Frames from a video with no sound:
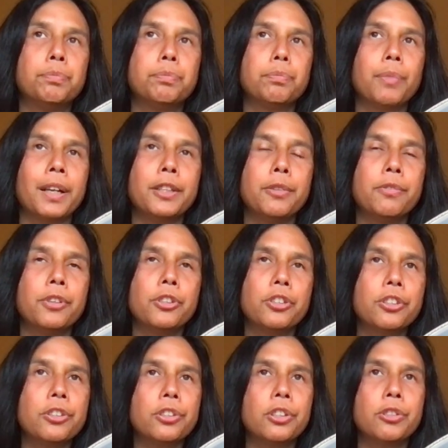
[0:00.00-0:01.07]
my
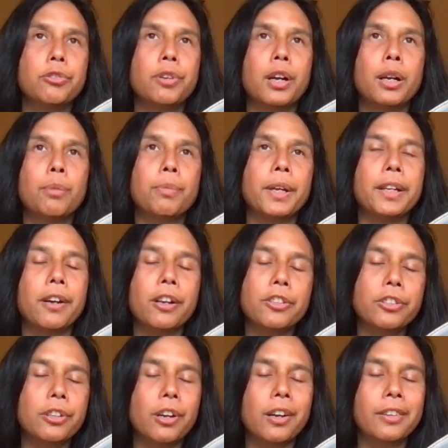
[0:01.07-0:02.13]
devotion to the drum, and
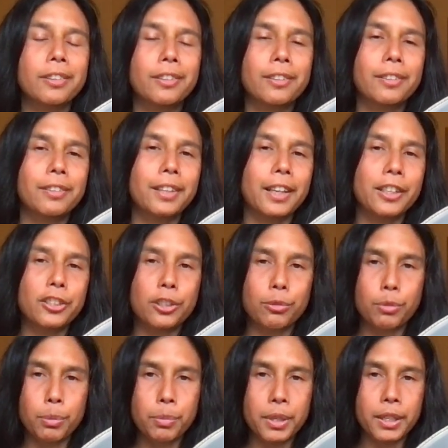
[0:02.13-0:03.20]
also honor the ancient
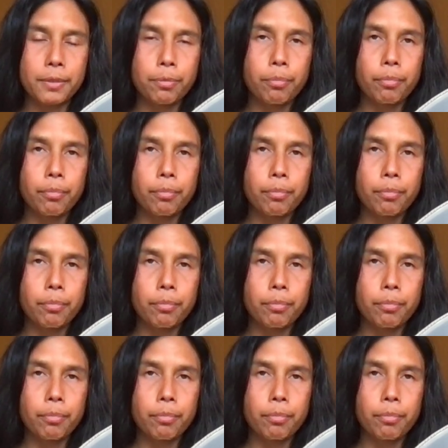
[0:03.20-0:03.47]
women